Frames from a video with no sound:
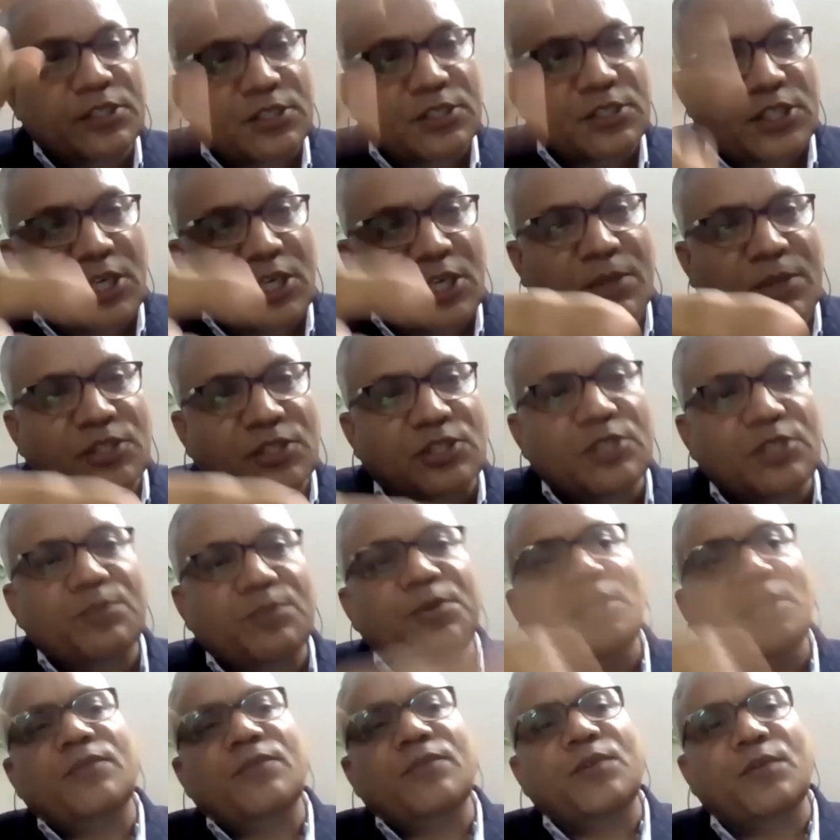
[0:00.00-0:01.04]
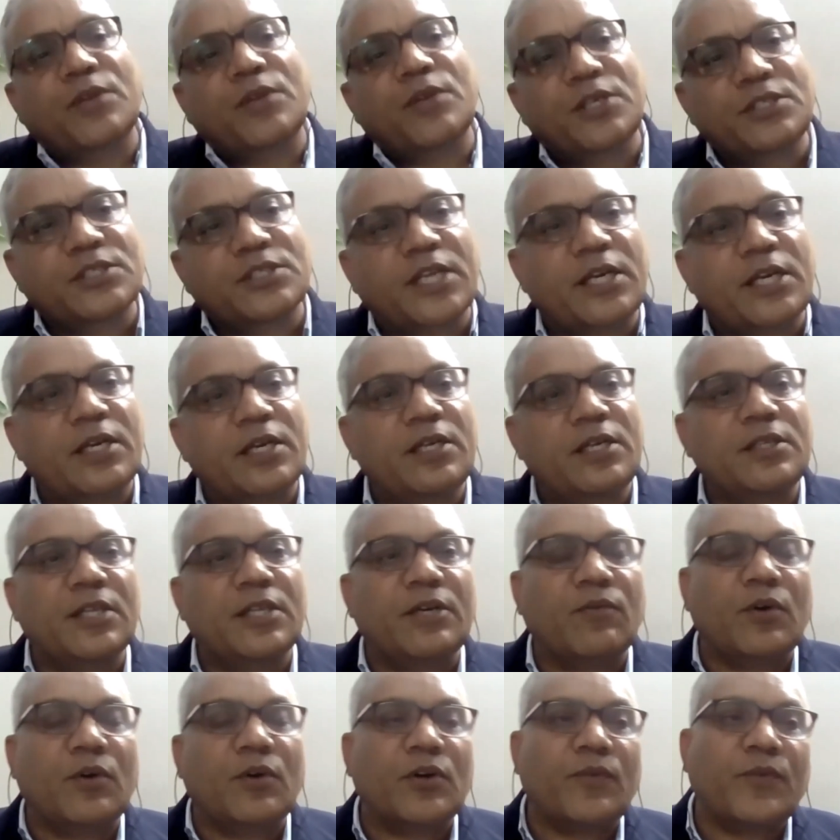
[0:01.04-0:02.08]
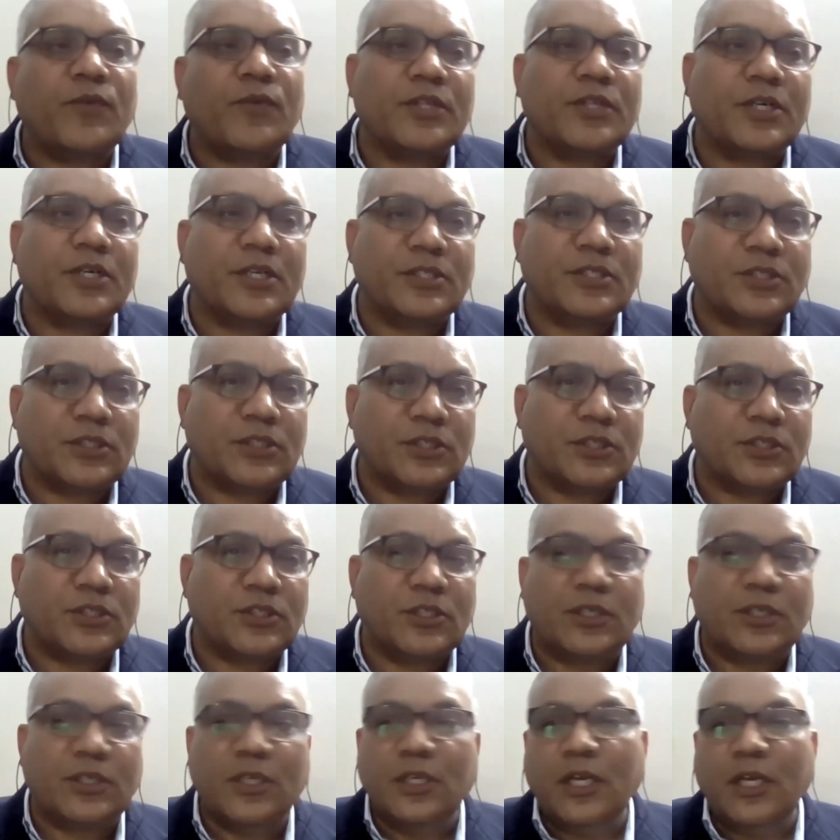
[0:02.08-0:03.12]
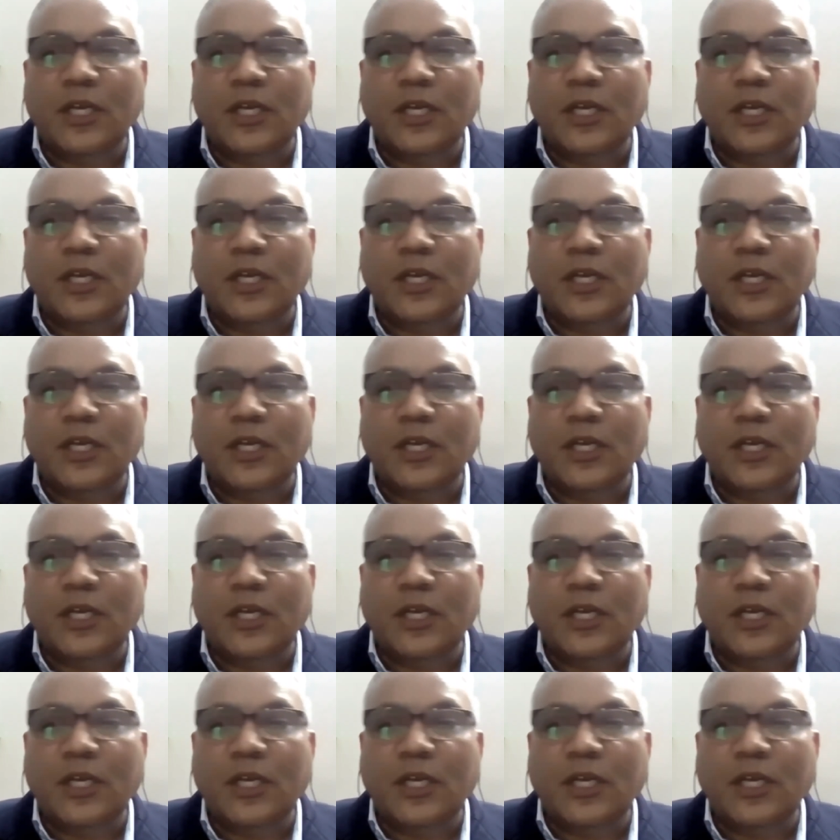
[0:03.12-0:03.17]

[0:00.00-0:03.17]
same STP, and we were recycling that water for the construction.